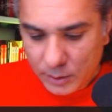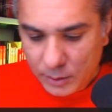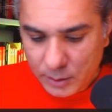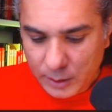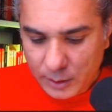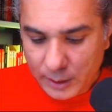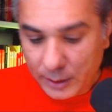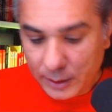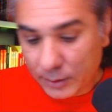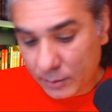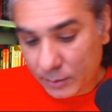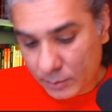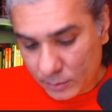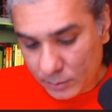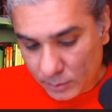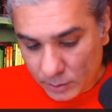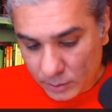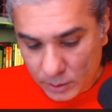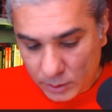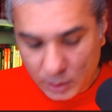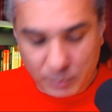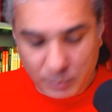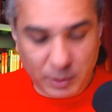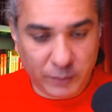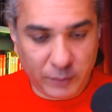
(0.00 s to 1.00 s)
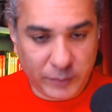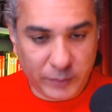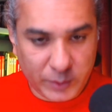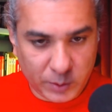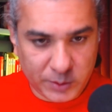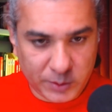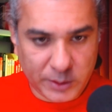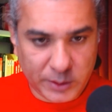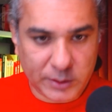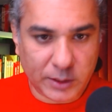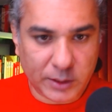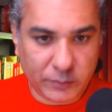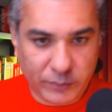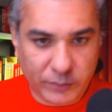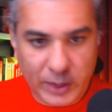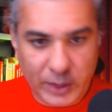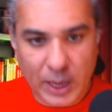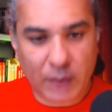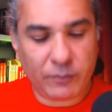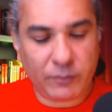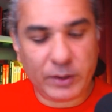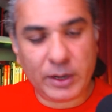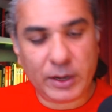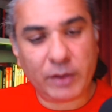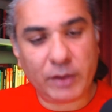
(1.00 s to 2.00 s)
And the chairman of ISRO says that we
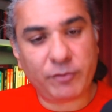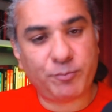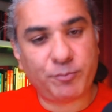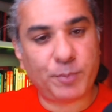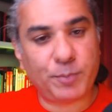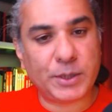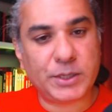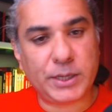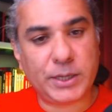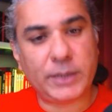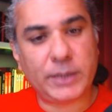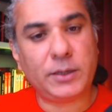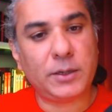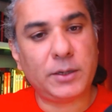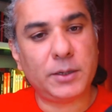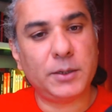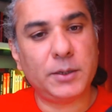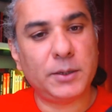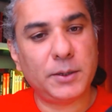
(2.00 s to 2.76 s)
have enough budget.